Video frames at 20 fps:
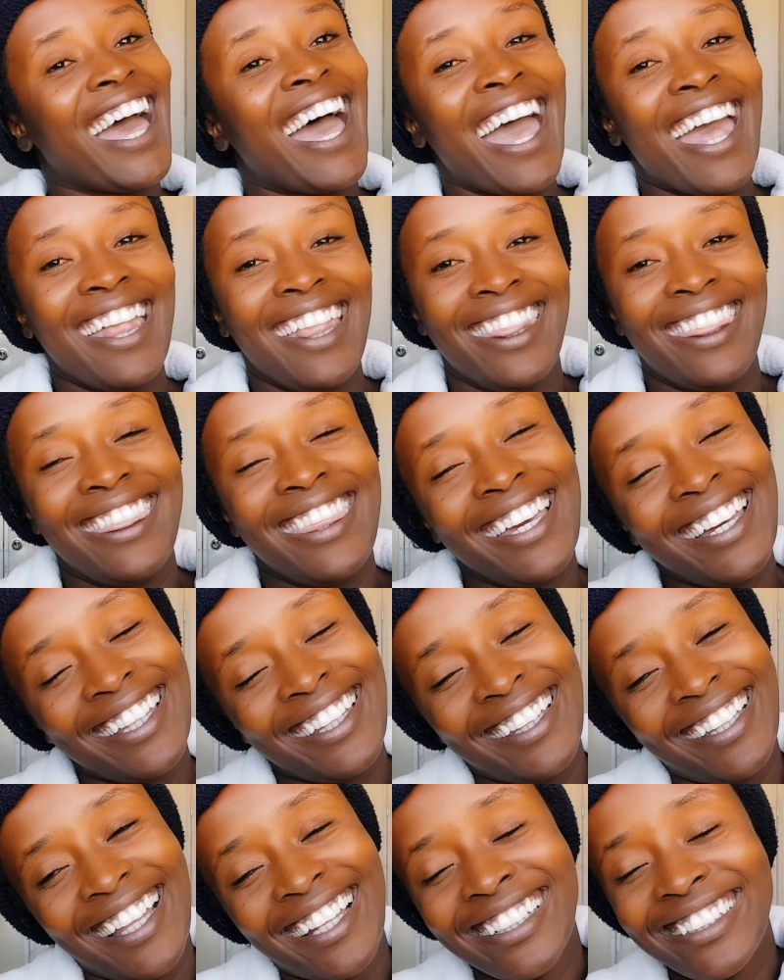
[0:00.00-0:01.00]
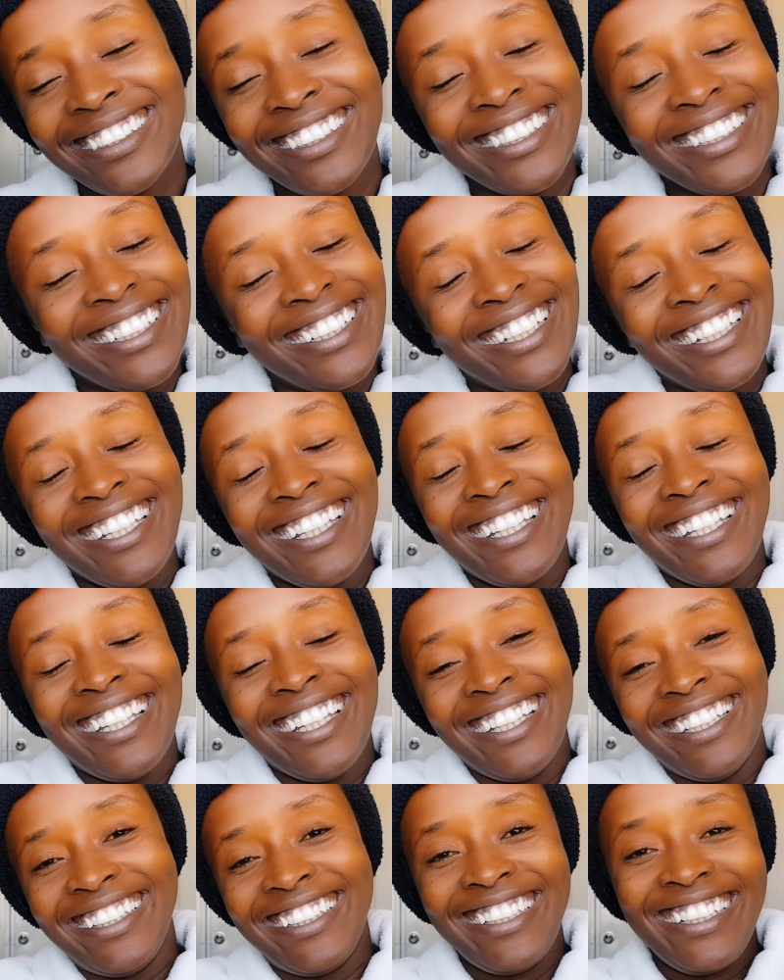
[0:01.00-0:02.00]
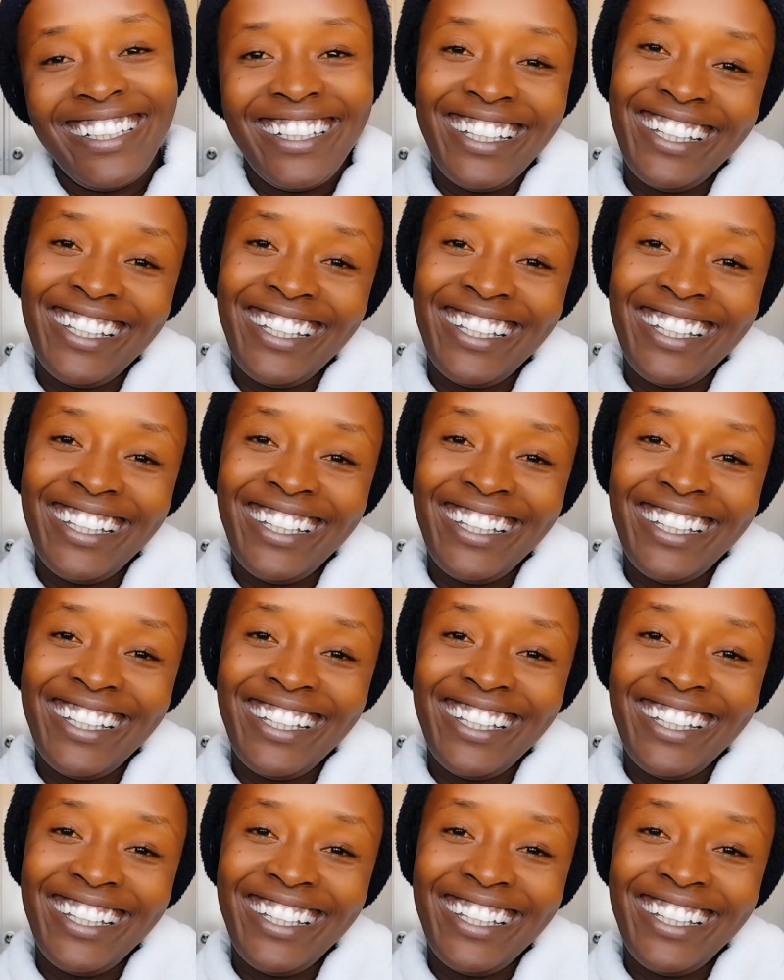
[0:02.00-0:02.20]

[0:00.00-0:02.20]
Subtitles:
I think that's it.